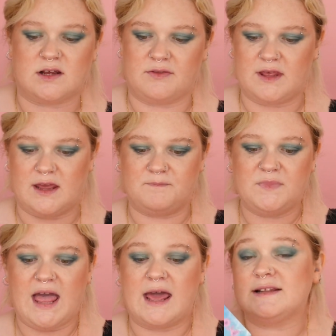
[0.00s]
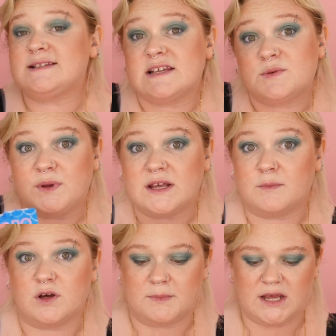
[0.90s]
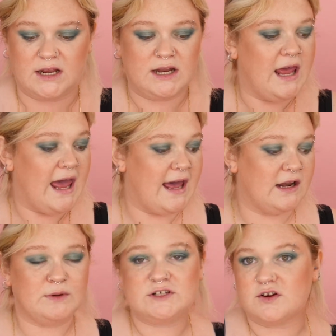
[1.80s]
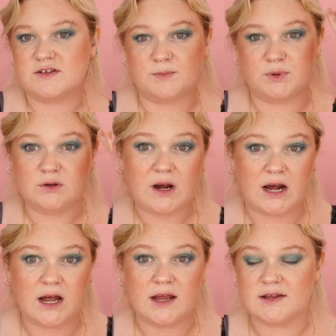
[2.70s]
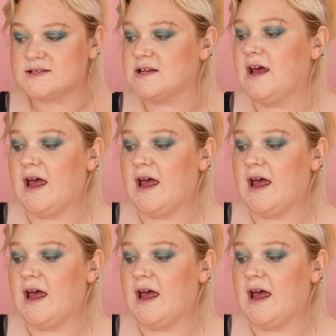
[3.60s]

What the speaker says: on them and it says be a mermaid, and we chose the blue eyes,